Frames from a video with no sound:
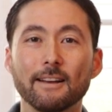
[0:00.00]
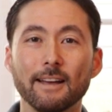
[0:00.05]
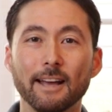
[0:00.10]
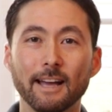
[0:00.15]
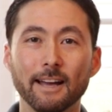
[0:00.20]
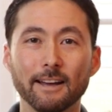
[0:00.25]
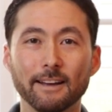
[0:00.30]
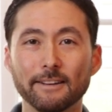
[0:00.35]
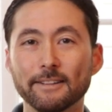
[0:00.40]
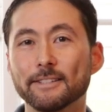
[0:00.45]

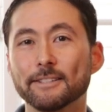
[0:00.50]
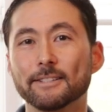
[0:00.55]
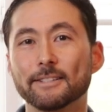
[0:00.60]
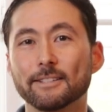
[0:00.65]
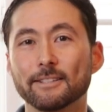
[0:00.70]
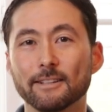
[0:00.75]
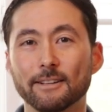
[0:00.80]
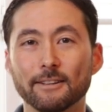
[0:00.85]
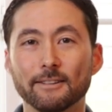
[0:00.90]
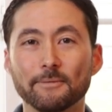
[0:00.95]
and
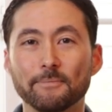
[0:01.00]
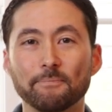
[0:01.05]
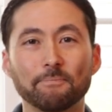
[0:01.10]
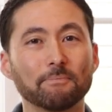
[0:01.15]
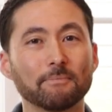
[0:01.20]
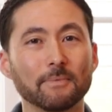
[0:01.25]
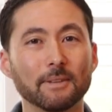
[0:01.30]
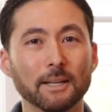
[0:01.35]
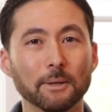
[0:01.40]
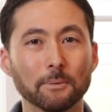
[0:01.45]

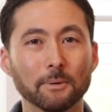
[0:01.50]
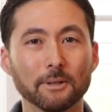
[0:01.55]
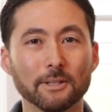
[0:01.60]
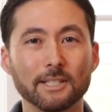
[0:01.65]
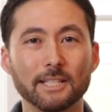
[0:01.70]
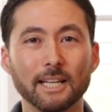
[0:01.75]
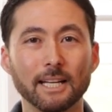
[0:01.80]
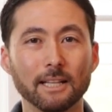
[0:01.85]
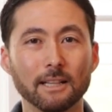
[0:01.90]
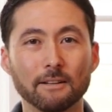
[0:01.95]
it will
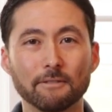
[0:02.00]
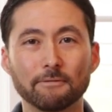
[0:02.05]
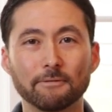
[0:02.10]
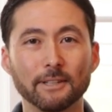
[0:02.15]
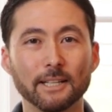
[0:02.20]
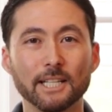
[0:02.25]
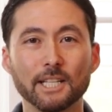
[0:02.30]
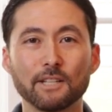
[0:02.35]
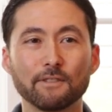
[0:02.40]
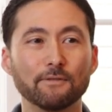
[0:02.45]
stay in the
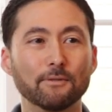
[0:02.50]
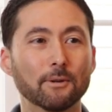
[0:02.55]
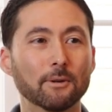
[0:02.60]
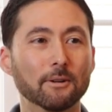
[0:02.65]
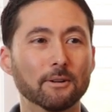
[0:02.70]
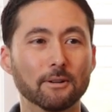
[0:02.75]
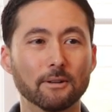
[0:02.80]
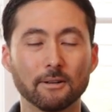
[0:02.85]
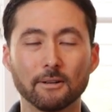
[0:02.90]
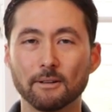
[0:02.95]
fridge
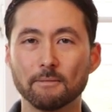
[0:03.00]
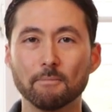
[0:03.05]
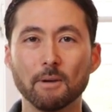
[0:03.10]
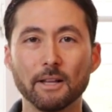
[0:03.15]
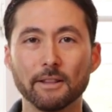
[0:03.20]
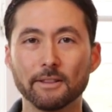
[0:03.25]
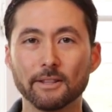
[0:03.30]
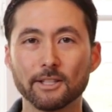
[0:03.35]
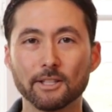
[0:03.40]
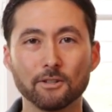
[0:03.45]
for
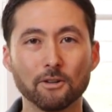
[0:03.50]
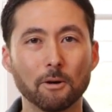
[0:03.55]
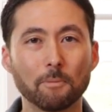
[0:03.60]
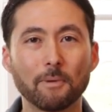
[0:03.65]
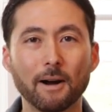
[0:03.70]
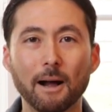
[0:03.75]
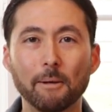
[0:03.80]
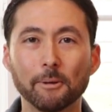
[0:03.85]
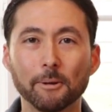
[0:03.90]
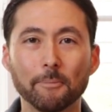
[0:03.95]
months, no
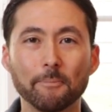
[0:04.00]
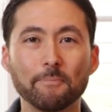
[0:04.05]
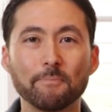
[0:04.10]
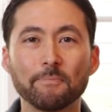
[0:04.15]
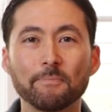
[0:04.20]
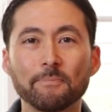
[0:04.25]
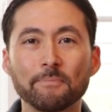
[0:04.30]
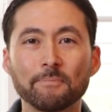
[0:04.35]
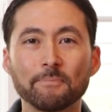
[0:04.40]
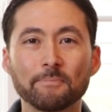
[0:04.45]
problem.
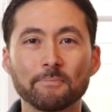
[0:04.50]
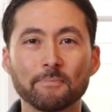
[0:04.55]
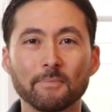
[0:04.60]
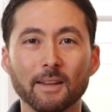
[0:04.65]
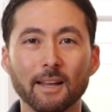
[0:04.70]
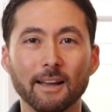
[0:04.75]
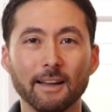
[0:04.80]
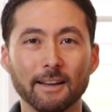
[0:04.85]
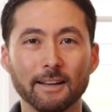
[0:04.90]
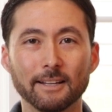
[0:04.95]

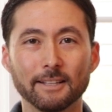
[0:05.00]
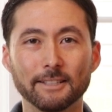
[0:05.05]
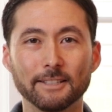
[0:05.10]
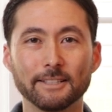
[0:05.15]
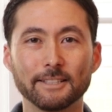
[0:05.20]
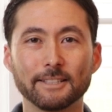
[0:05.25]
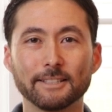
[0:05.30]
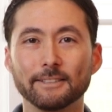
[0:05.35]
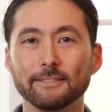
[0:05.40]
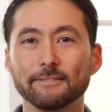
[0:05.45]

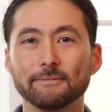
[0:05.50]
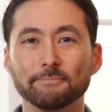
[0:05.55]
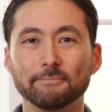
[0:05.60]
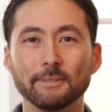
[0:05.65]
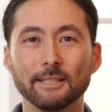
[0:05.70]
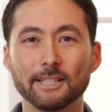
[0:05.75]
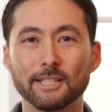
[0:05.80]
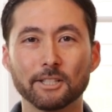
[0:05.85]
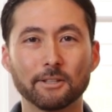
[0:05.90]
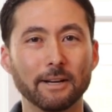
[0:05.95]
And
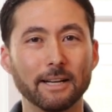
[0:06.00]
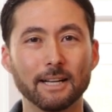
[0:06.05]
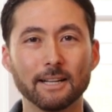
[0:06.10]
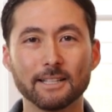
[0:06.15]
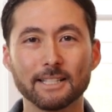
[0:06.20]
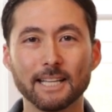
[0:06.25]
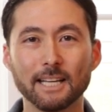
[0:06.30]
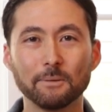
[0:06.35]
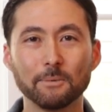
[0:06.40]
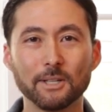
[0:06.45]
it's great
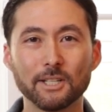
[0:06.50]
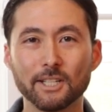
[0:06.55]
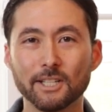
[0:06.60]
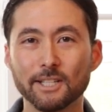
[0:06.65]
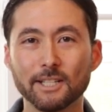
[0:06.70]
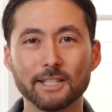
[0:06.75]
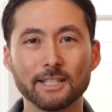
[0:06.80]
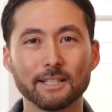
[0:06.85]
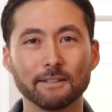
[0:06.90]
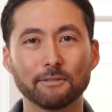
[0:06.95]
on
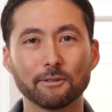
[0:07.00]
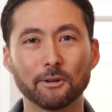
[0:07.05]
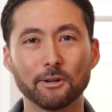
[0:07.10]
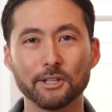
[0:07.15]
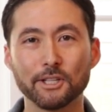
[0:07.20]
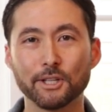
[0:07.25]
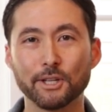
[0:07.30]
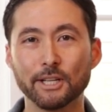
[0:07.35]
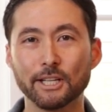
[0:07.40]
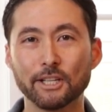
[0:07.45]
sandwiches. Of
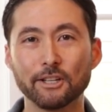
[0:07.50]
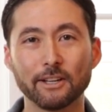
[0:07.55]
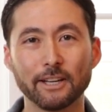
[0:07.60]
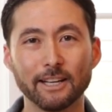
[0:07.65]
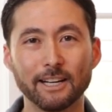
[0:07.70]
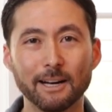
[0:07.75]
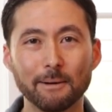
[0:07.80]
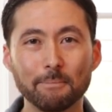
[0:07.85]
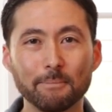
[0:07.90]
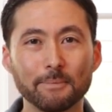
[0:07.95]
course, you can cook
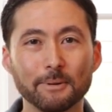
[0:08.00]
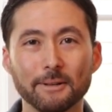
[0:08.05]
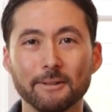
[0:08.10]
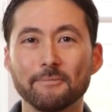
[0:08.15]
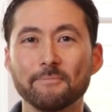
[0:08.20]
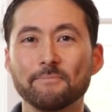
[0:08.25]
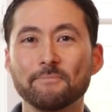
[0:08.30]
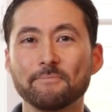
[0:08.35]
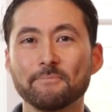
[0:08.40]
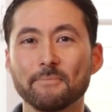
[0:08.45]
it up,
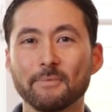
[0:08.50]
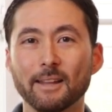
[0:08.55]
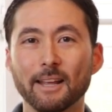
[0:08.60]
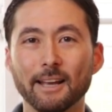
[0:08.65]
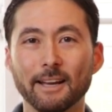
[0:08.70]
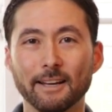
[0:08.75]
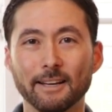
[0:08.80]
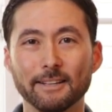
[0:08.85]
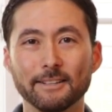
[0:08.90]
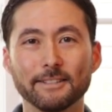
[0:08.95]

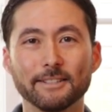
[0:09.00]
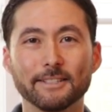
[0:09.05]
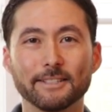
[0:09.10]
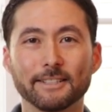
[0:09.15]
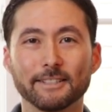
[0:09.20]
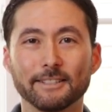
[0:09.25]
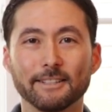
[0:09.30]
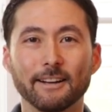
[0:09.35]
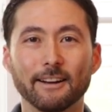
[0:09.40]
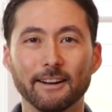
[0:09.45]
and
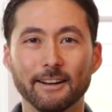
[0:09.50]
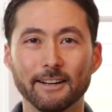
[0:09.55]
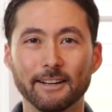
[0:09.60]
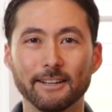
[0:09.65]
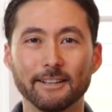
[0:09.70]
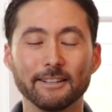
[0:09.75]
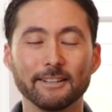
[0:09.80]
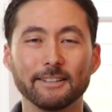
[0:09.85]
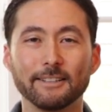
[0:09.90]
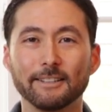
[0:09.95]

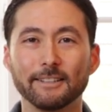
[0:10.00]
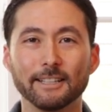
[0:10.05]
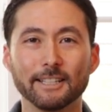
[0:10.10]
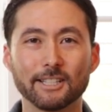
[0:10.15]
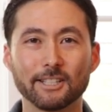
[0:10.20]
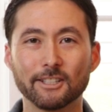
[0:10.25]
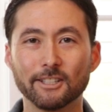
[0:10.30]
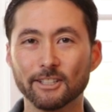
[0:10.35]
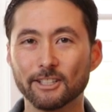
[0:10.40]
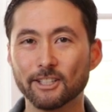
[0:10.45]

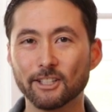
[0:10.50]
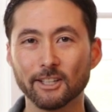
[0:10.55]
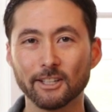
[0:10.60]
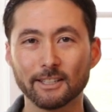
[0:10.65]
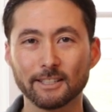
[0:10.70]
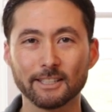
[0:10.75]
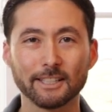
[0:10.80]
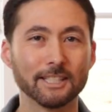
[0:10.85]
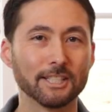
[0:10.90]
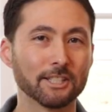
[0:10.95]
it's good
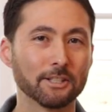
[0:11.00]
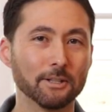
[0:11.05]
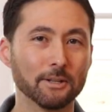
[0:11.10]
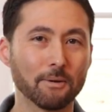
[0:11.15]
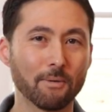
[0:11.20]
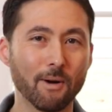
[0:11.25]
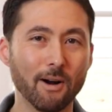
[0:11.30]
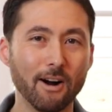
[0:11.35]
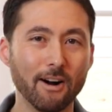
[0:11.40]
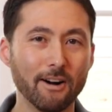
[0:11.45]
cooked, it's good
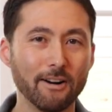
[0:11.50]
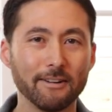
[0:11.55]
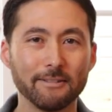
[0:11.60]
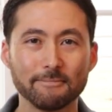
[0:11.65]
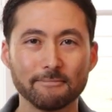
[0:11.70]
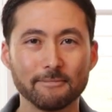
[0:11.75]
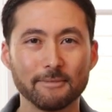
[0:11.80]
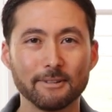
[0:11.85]
raw.